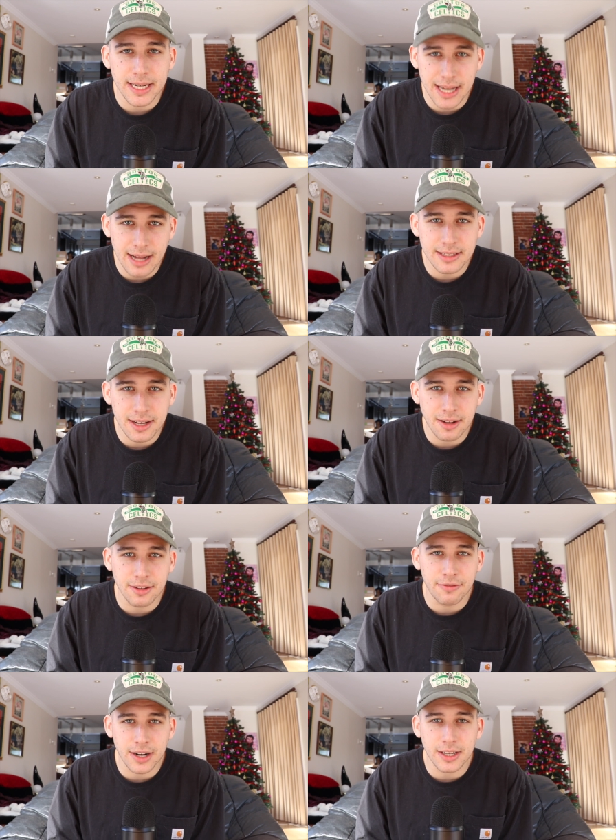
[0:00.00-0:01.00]
my dad said on the
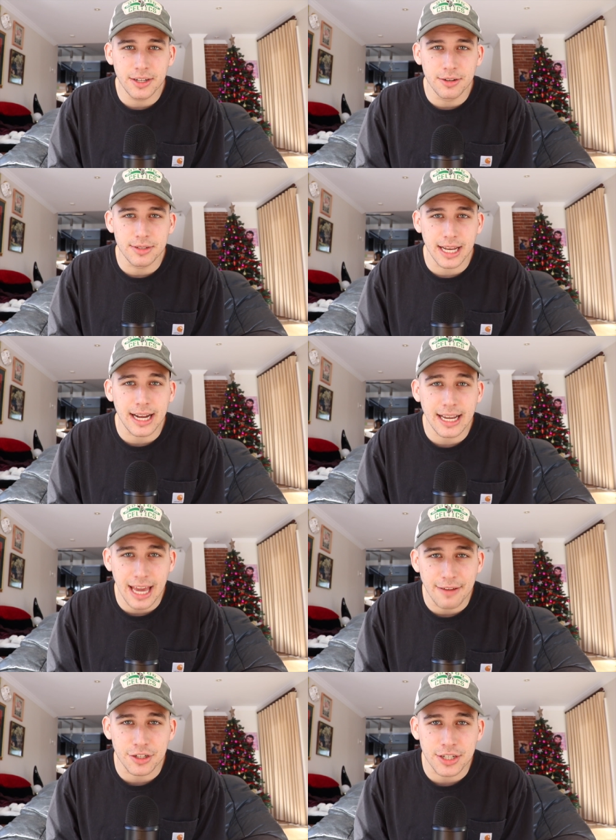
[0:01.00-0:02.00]
fucking news like I
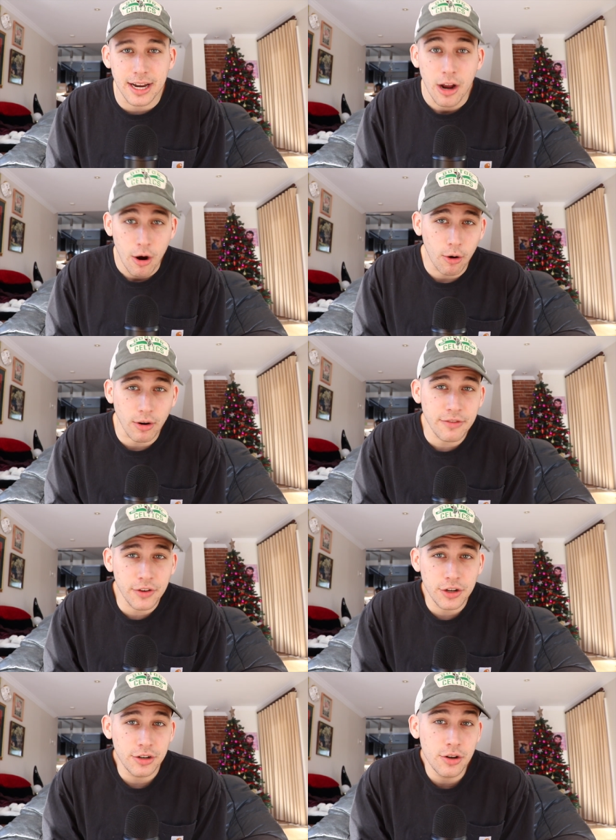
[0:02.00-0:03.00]
gave a shit or
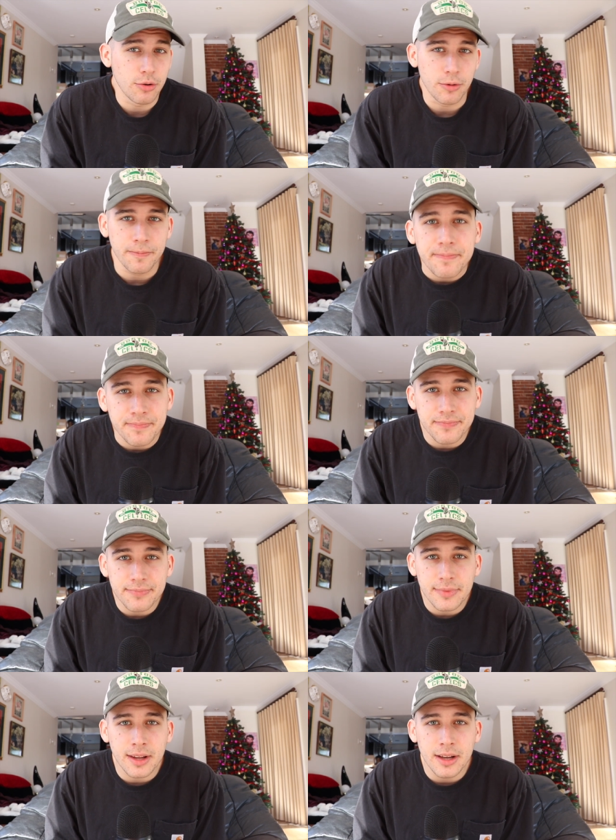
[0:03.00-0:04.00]
even knew.
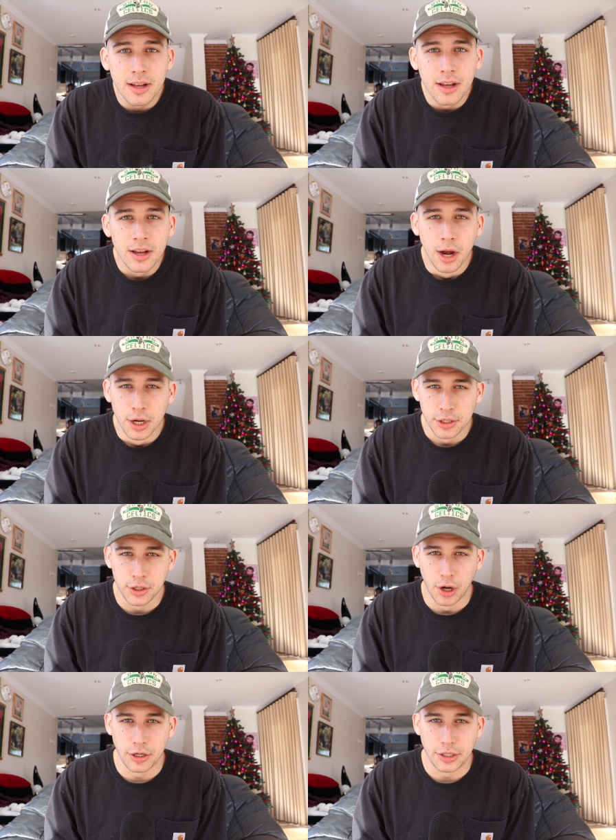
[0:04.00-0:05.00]

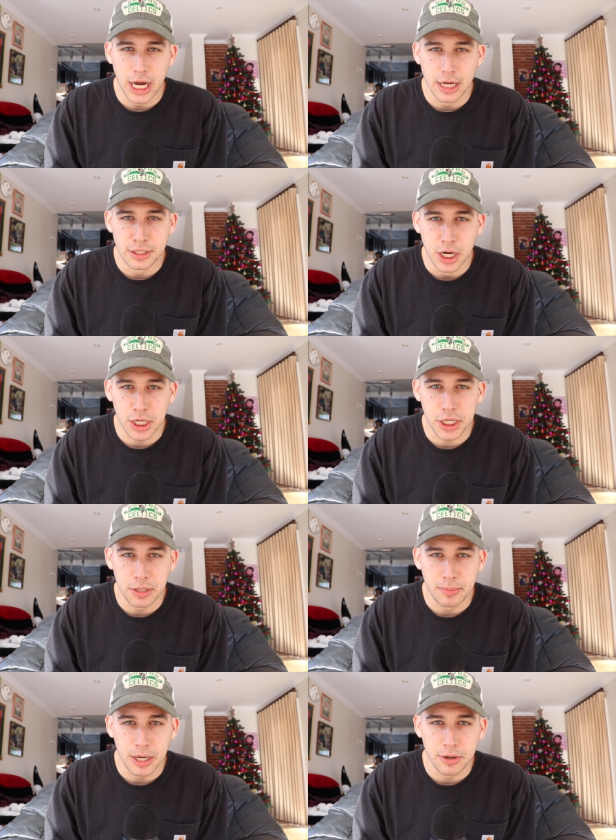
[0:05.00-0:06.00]
Saw your dad talking
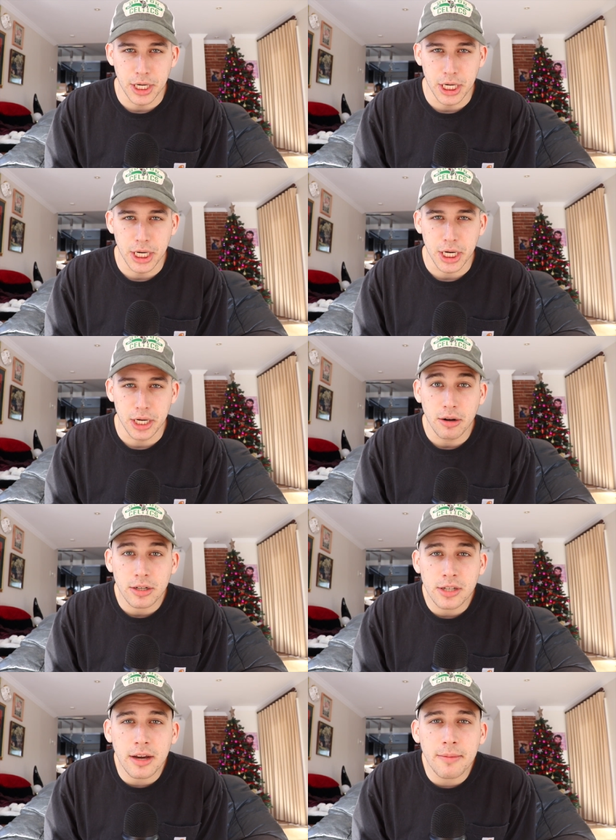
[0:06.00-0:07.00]
about uh
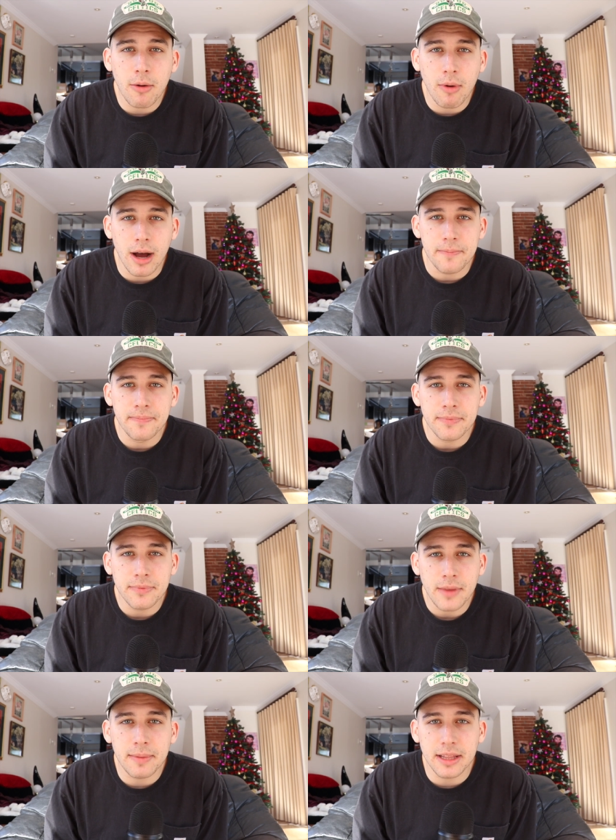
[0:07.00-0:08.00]
talking about what?
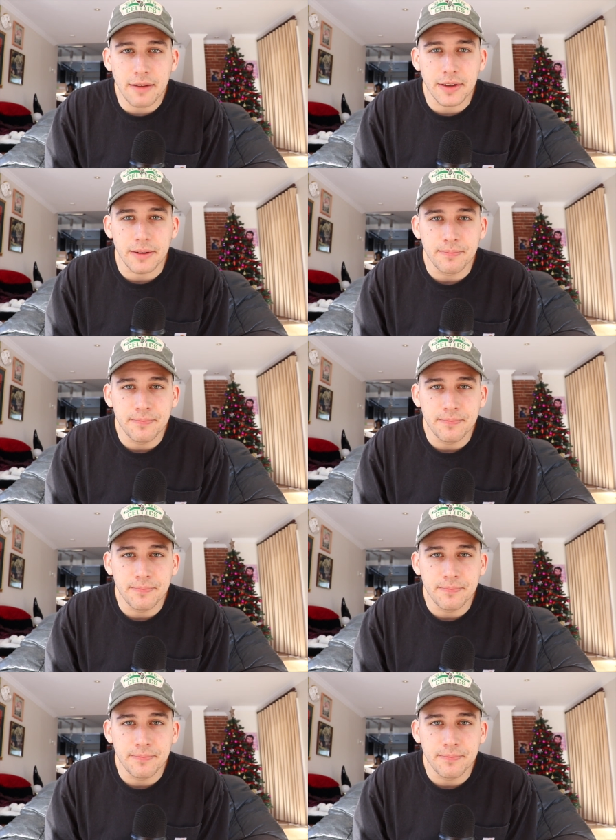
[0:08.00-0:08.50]
I'm 11.